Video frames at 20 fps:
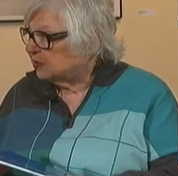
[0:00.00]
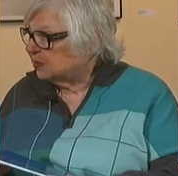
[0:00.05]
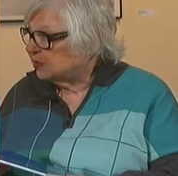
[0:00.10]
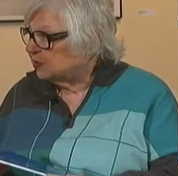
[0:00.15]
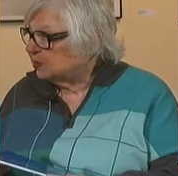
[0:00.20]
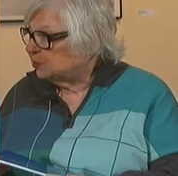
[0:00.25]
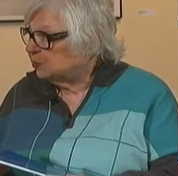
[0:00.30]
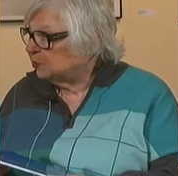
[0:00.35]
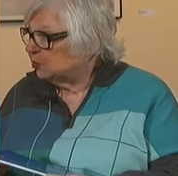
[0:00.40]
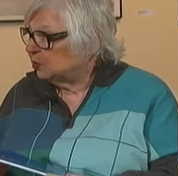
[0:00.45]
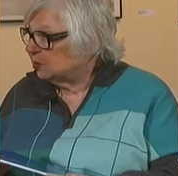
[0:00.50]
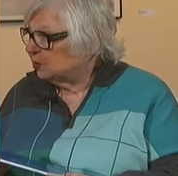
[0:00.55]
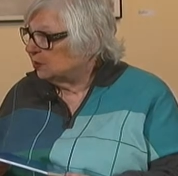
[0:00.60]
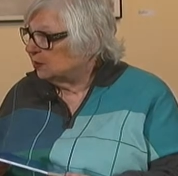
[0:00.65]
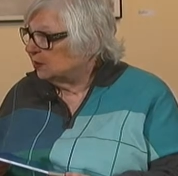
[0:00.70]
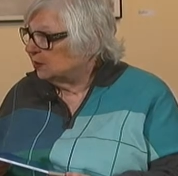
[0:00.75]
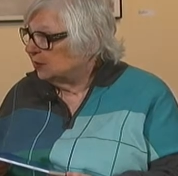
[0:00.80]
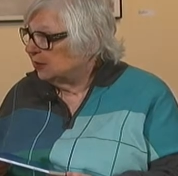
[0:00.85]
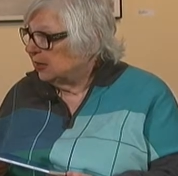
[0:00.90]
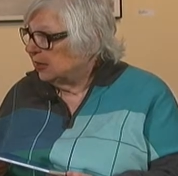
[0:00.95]
in this book.
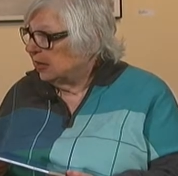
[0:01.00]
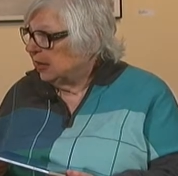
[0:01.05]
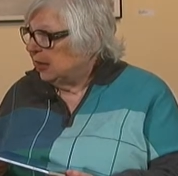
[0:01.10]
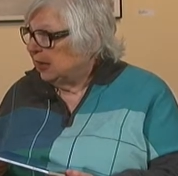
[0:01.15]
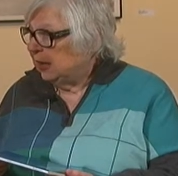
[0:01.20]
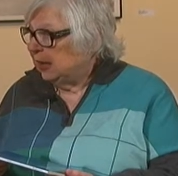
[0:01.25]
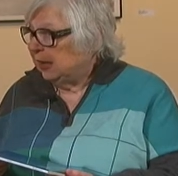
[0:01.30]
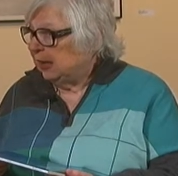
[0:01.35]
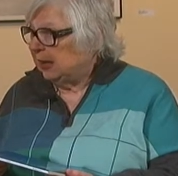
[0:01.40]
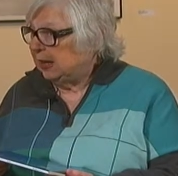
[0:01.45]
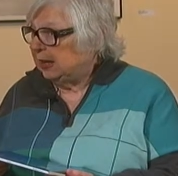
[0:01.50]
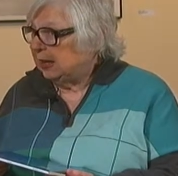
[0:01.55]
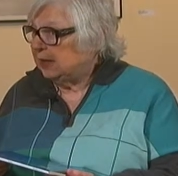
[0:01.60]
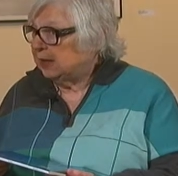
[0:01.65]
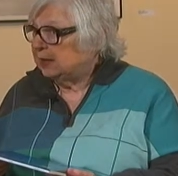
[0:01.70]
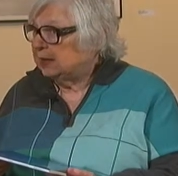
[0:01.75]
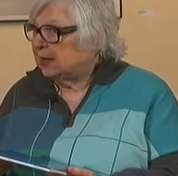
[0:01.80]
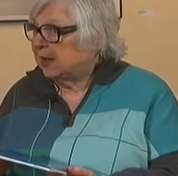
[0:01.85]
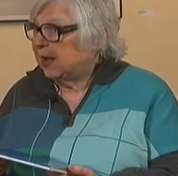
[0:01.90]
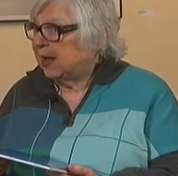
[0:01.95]

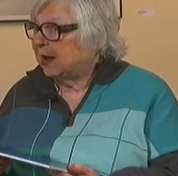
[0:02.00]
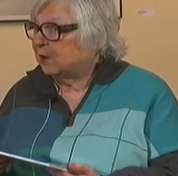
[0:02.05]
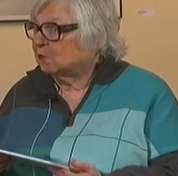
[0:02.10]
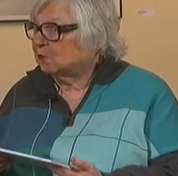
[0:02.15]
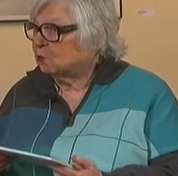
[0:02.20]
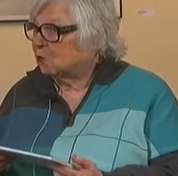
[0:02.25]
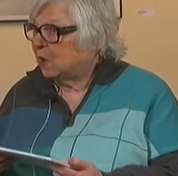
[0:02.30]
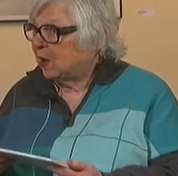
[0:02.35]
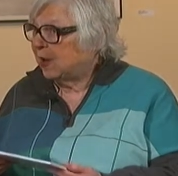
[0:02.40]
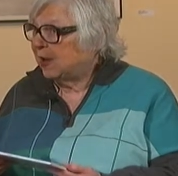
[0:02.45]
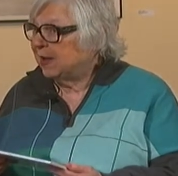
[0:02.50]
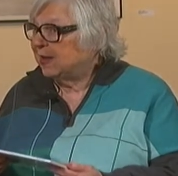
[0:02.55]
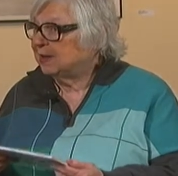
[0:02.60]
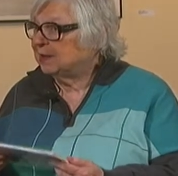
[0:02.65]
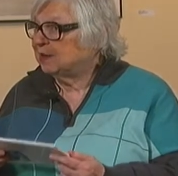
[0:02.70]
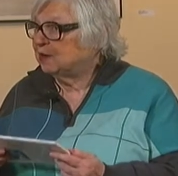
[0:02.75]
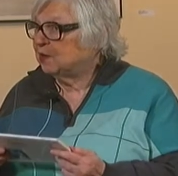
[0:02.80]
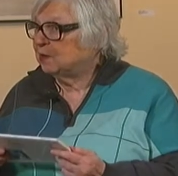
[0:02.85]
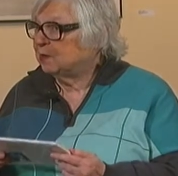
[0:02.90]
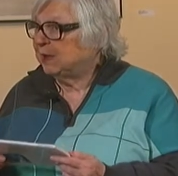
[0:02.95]
And I
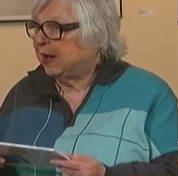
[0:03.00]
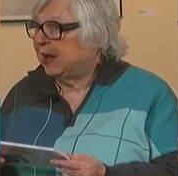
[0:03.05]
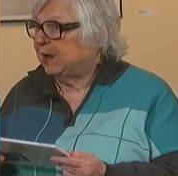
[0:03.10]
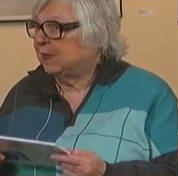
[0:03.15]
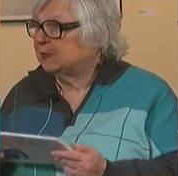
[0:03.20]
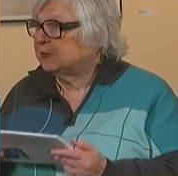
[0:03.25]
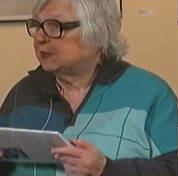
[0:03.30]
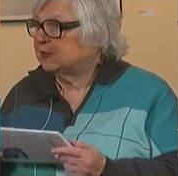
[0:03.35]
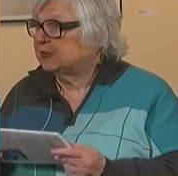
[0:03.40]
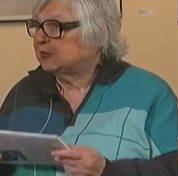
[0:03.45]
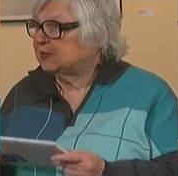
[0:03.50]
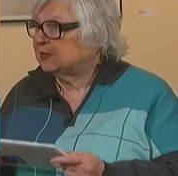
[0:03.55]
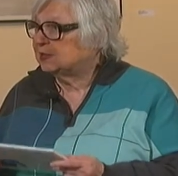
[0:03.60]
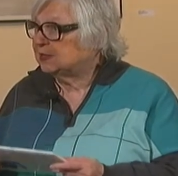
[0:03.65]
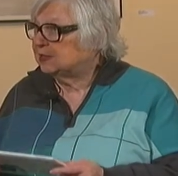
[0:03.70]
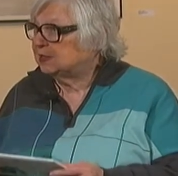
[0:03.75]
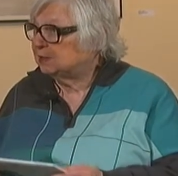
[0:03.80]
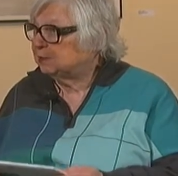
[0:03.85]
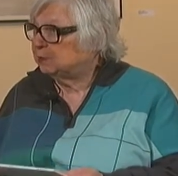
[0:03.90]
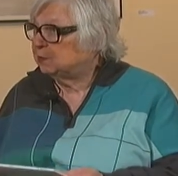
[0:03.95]
write about
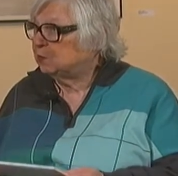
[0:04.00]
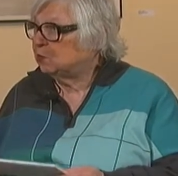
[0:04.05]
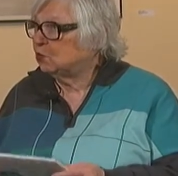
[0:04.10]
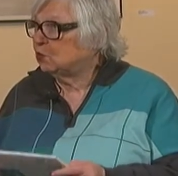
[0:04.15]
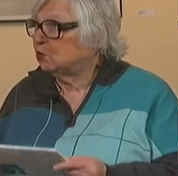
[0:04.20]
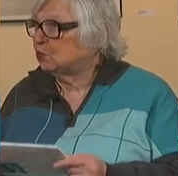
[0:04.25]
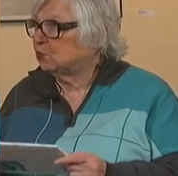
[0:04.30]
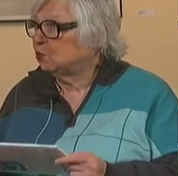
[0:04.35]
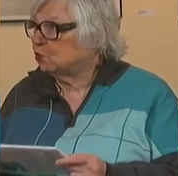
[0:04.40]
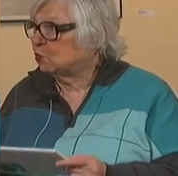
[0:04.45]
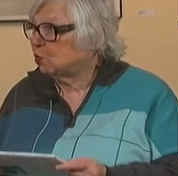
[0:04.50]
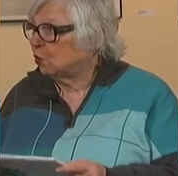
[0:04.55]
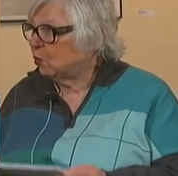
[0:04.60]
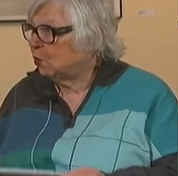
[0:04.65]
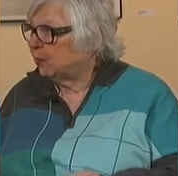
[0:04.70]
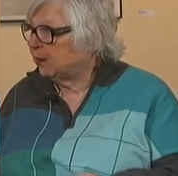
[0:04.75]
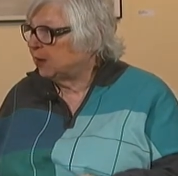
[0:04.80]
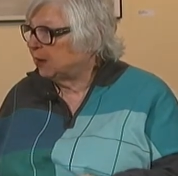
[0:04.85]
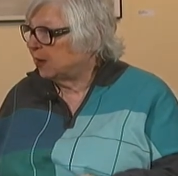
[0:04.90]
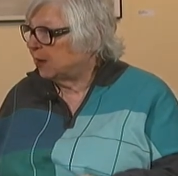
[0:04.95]
simple
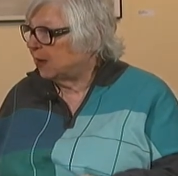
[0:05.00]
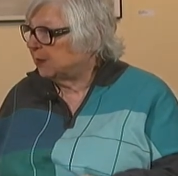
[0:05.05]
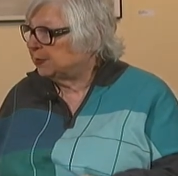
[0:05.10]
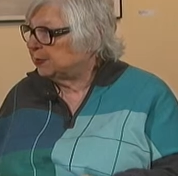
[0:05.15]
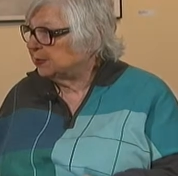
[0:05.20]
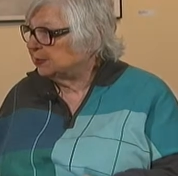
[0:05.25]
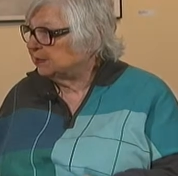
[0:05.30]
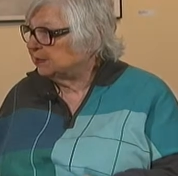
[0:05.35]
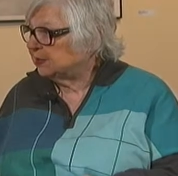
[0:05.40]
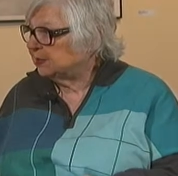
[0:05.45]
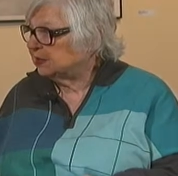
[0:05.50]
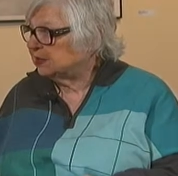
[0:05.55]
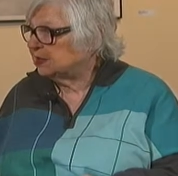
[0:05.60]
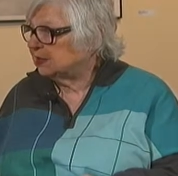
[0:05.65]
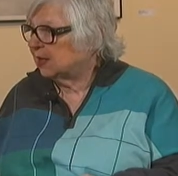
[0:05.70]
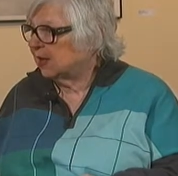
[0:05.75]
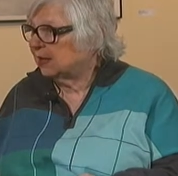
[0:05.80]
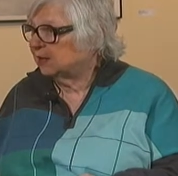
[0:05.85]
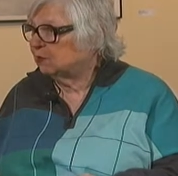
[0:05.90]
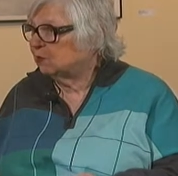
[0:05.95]
growing up. It's,
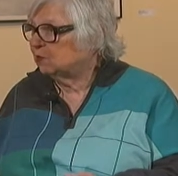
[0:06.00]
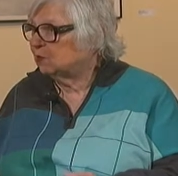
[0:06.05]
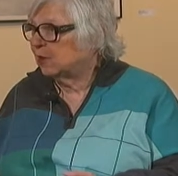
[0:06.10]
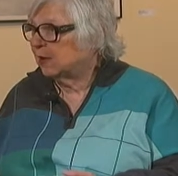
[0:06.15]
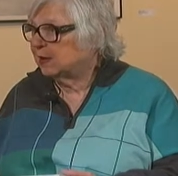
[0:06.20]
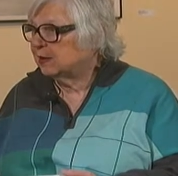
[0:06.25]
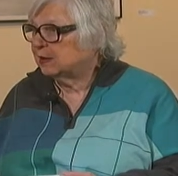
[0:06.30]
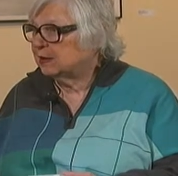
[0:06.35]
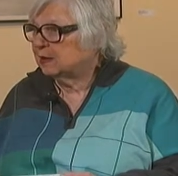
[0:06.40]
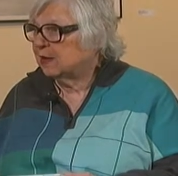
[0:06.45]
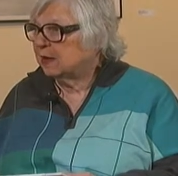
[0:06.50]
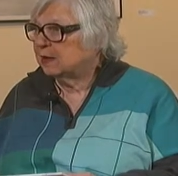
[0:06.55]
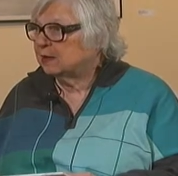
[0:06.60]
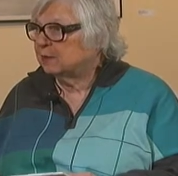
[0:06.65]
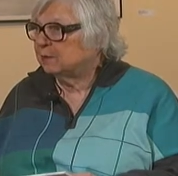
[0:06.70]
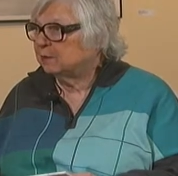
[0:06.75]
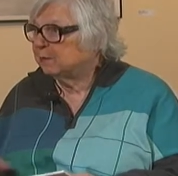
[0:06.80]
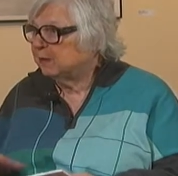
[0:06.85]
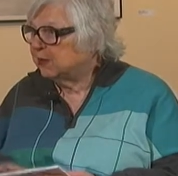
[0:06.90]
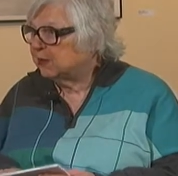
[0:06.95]
I don't write a lot
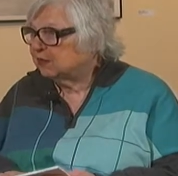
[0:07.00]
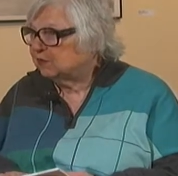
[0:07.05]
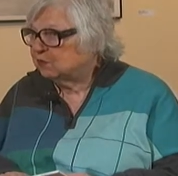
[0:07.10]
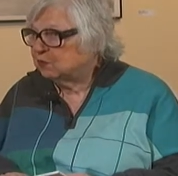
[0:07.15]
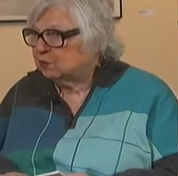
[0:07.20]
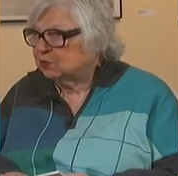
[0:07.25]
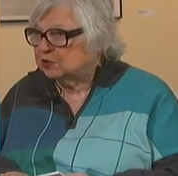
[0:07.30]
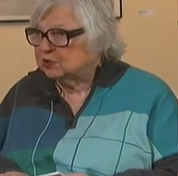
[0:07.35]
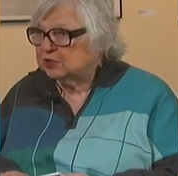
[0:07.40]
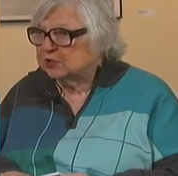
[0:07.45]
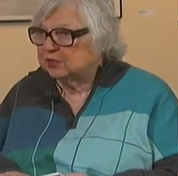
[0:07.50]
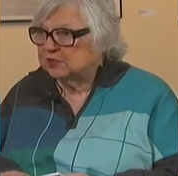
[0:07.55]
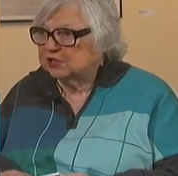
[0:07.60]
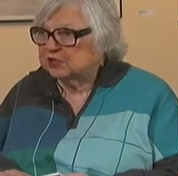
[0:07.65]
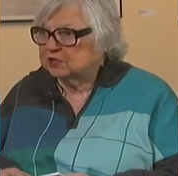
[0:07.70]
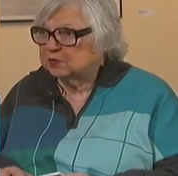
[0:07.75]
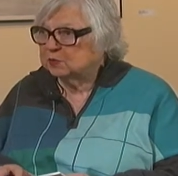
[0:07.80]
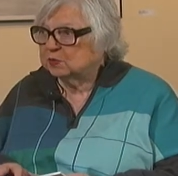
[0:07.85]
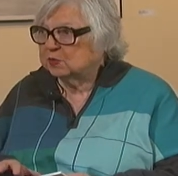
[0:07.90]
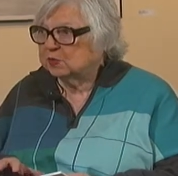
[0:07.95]
of metaphors in
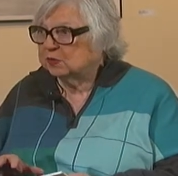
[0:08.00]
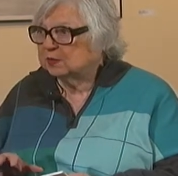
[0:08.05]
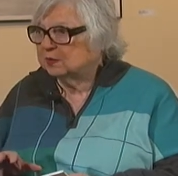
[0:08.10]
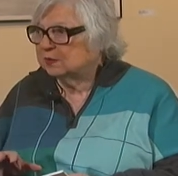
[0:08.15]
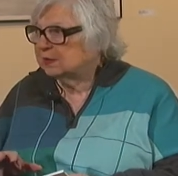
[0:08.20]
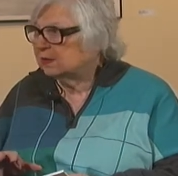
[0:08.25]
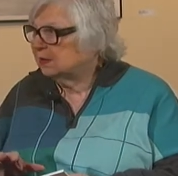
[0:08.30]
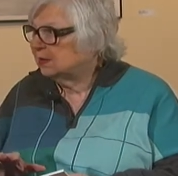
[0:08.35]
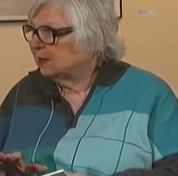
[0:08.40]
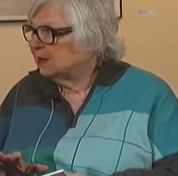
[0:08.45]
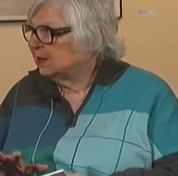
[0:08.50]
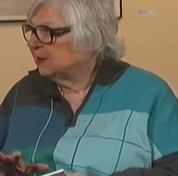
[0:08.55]
this one and